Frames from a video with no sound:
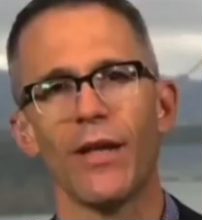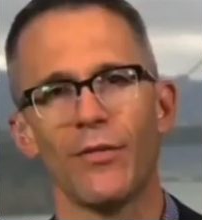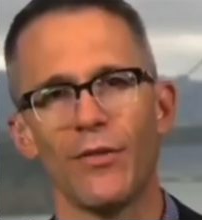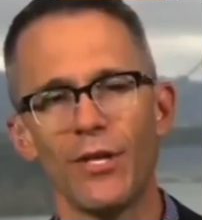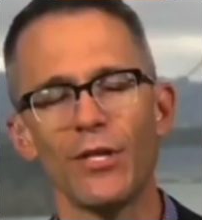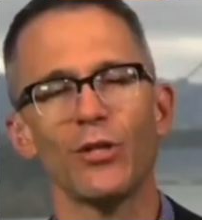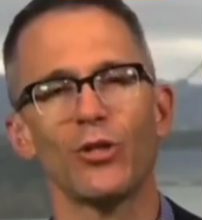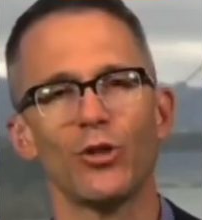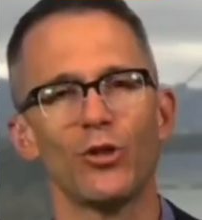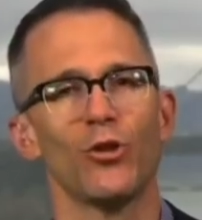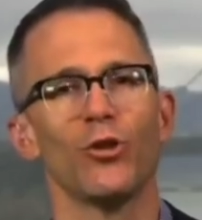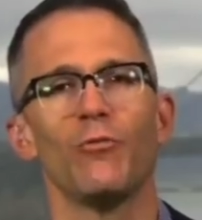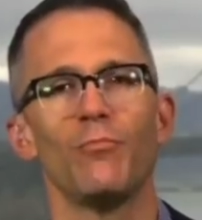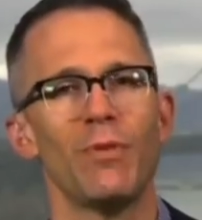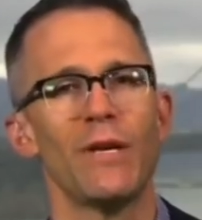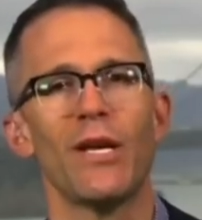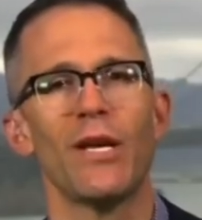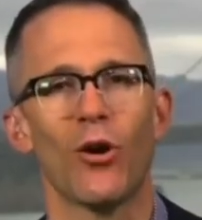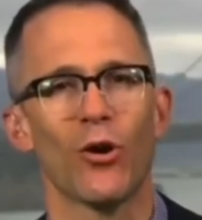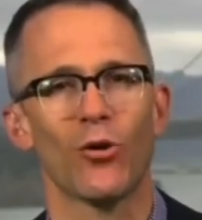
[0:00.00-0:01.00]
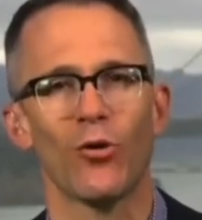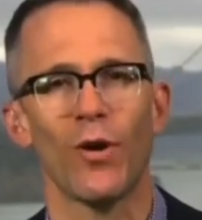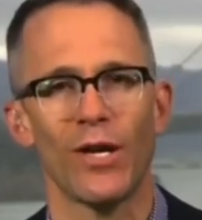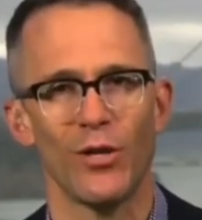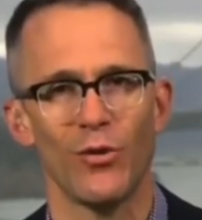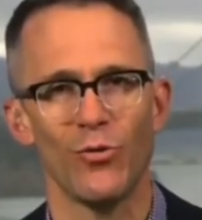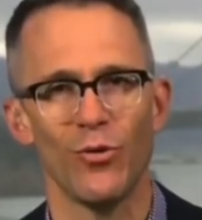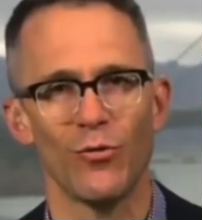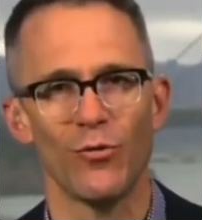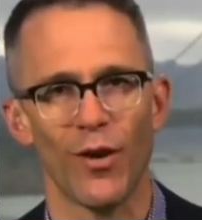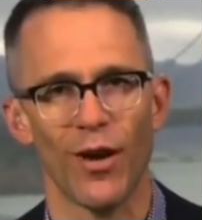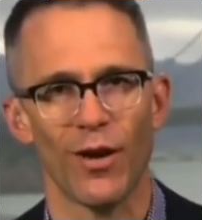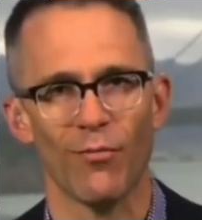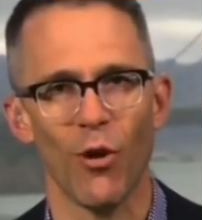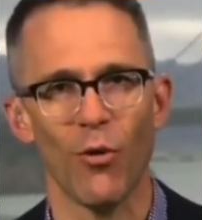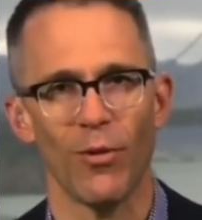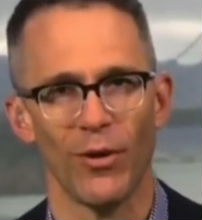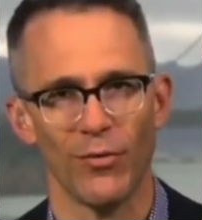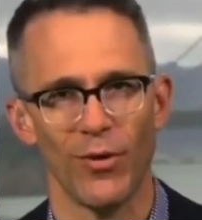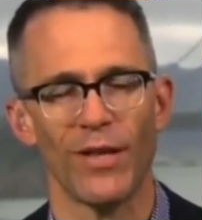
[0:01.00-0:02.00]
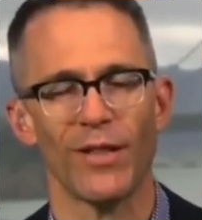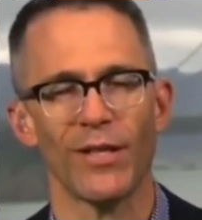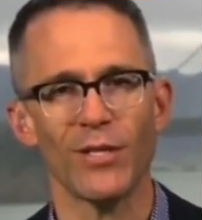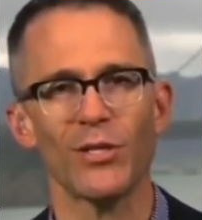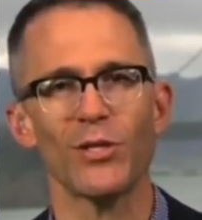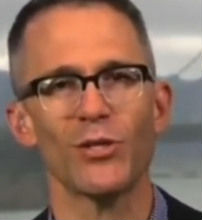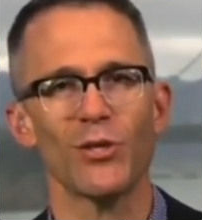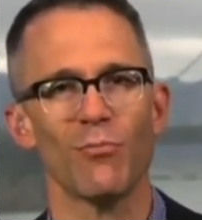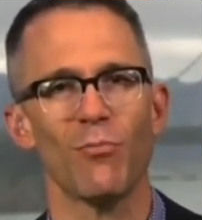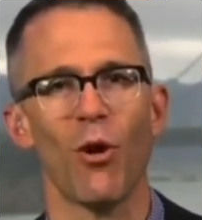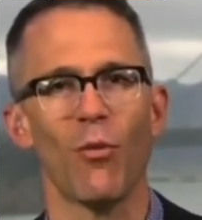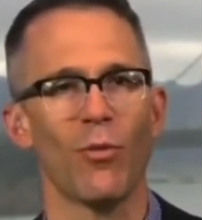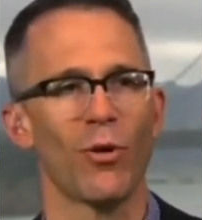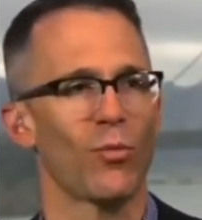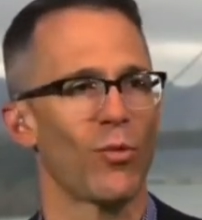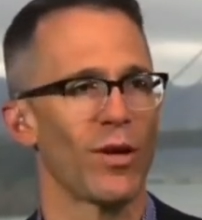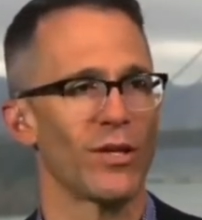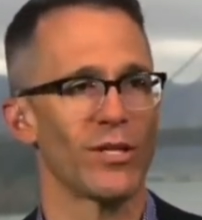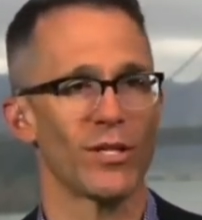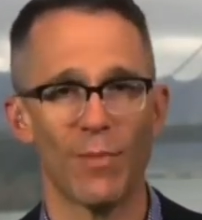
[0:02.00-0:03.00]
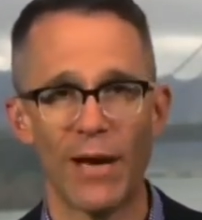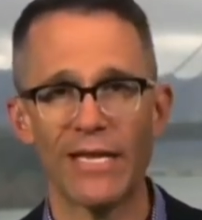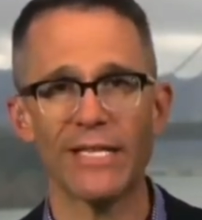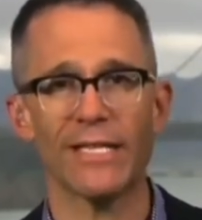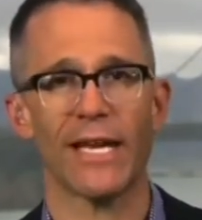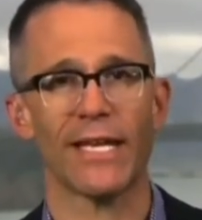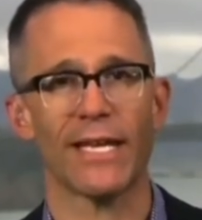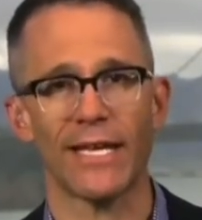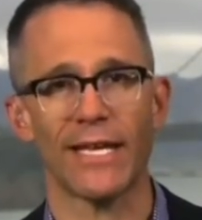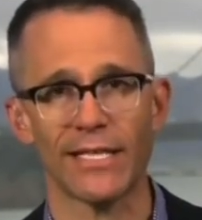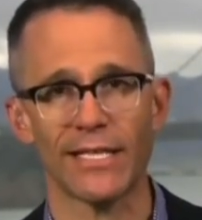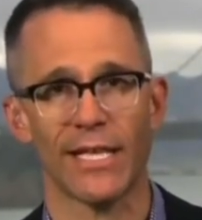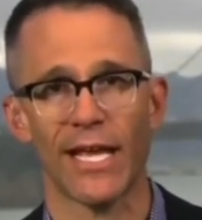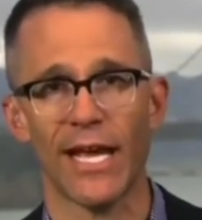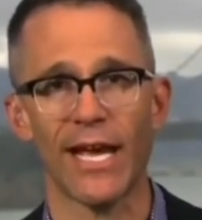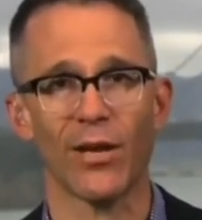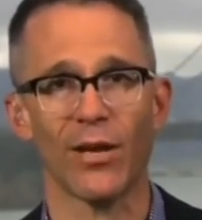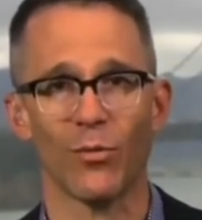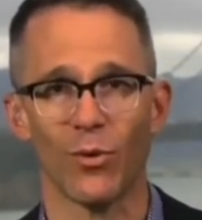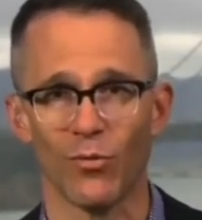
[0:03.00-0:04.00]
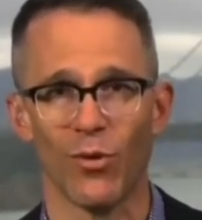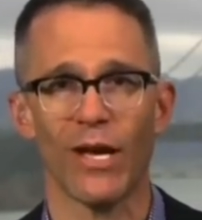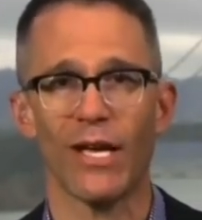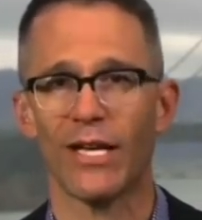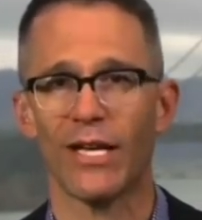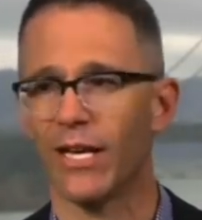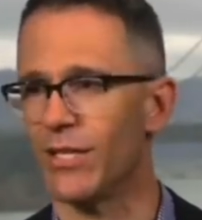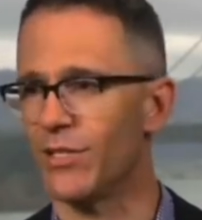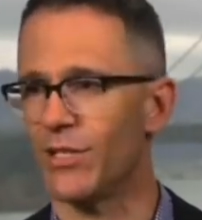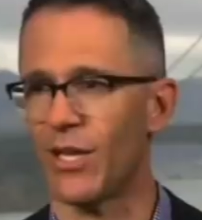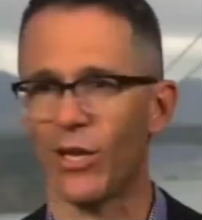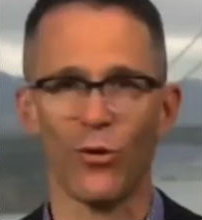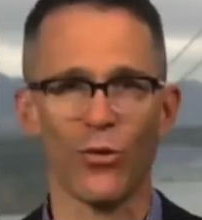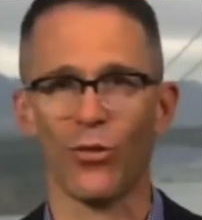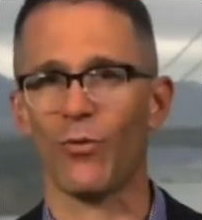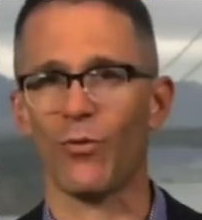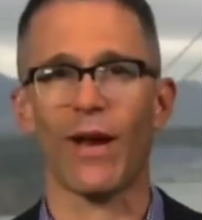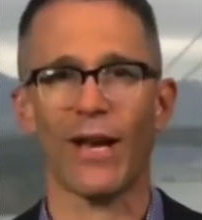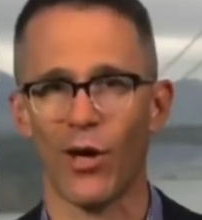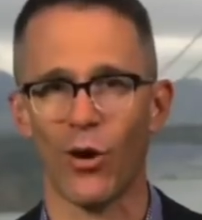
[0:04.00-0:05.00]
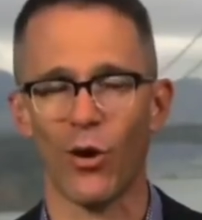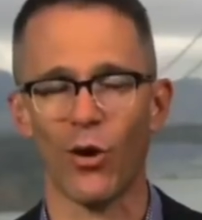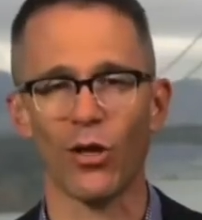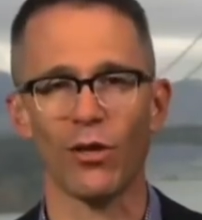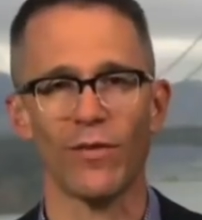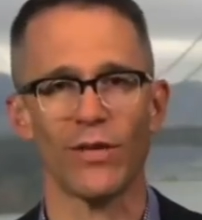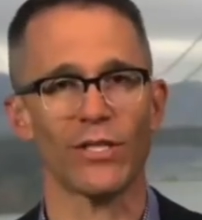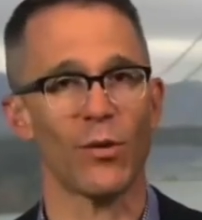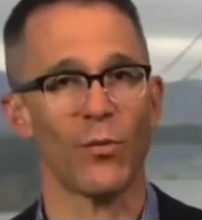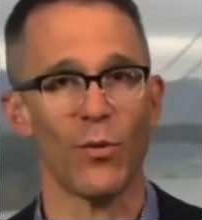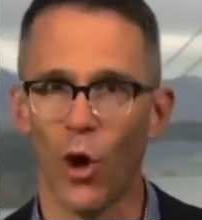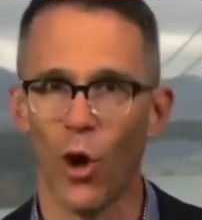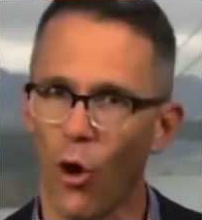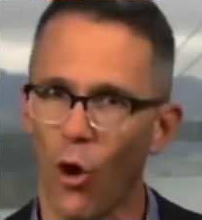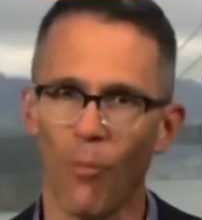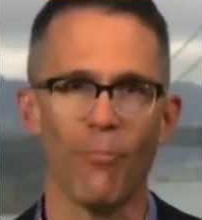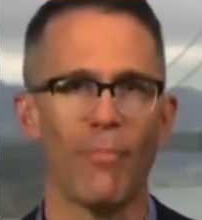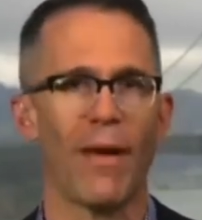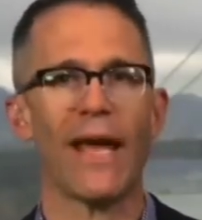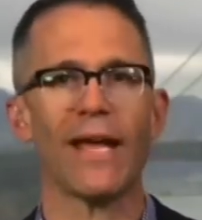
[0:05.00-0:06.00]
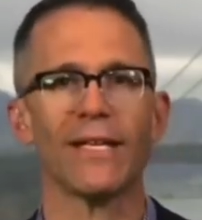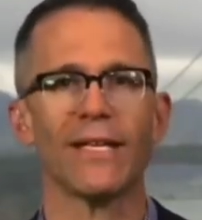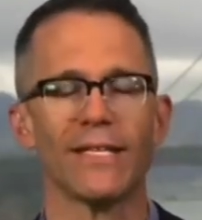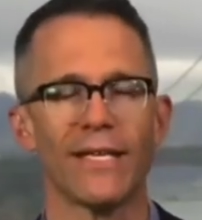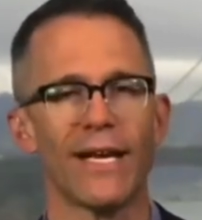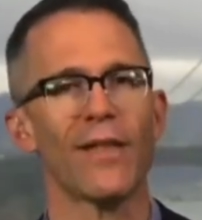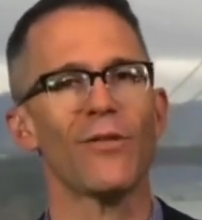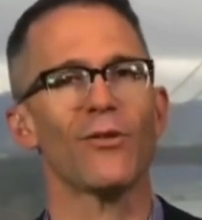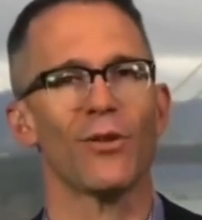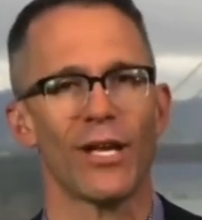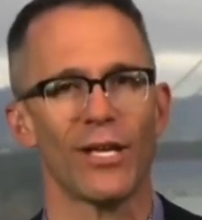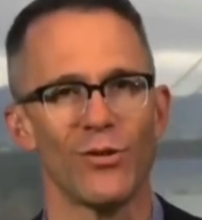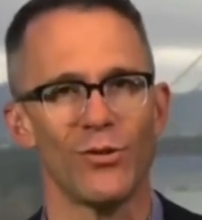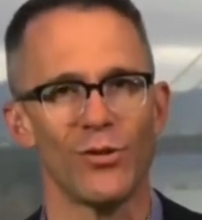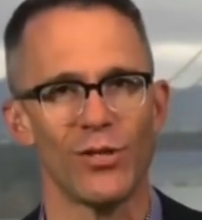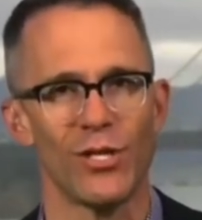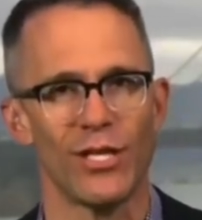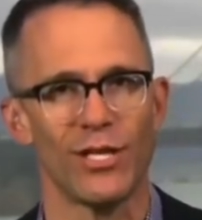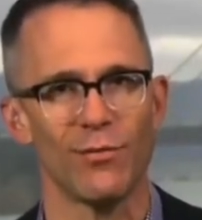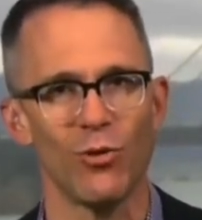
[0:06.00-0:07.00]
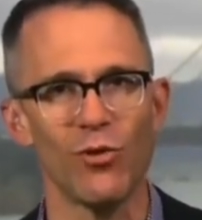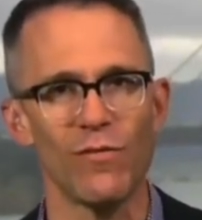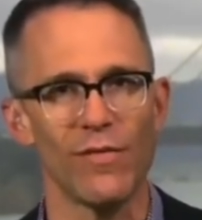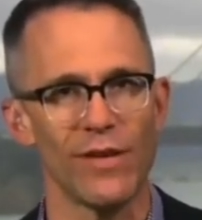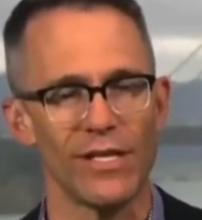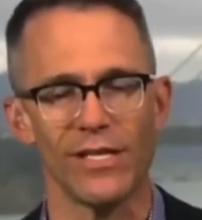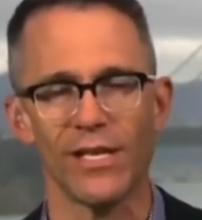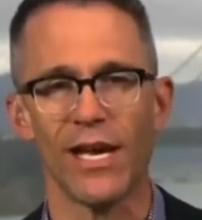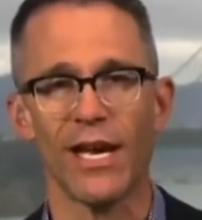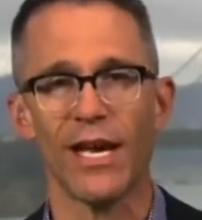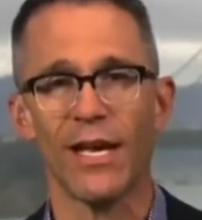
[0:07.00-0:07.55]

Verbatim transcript: This should be our great unifying moment, right? This is the moment when space aliens land with ray guns and are threatening all of us, and we all band together like you see in the movies.